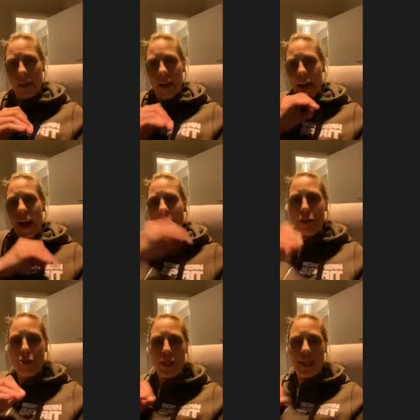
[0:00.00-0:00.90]
and how
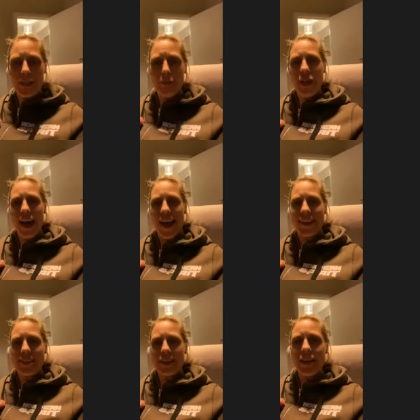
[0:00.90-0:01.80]
do we deal with
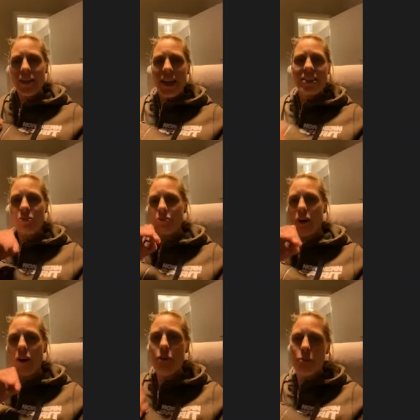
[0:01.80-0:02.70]
that? That's
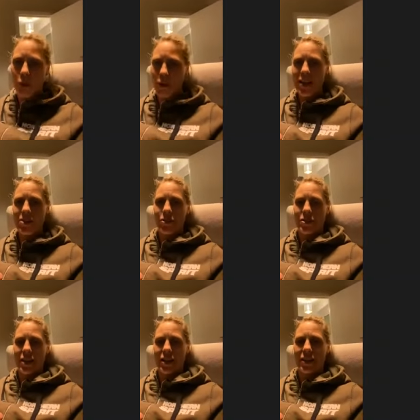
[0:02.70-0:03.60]
far more
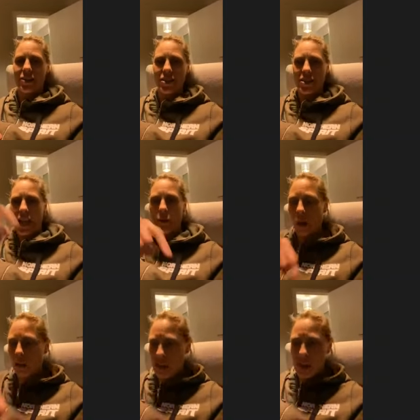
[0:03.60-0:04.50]
interesting than to say,
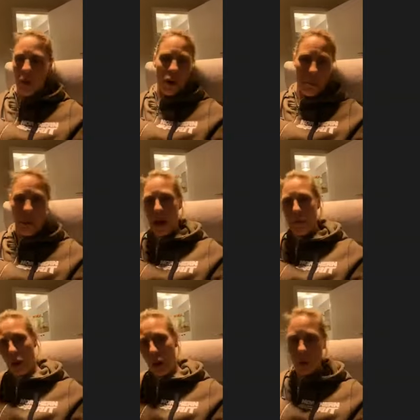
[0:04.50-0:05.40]
well, you are
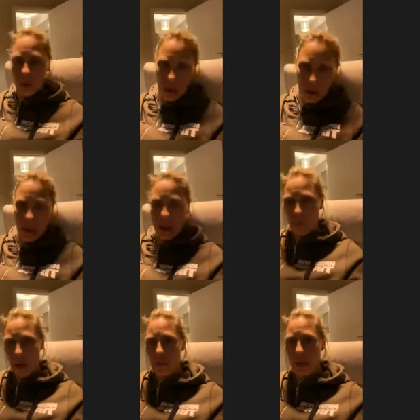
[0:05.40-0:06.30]
bipolar and
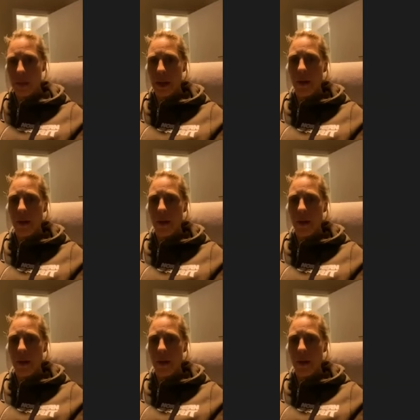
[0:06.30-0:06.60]
blah, blah, blah.